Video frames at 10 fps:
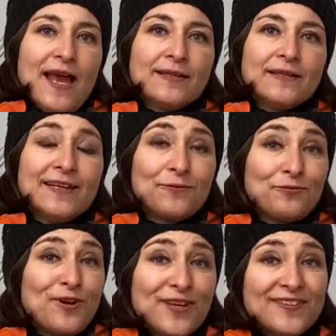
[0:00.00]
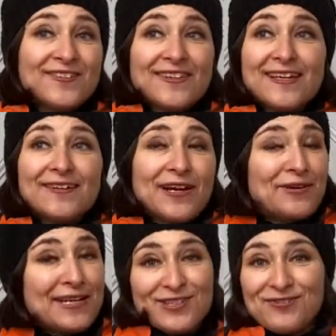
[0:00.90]
And it was
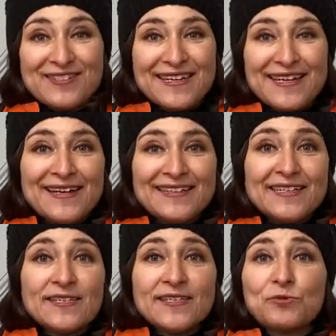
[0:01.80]
very interesting ideas.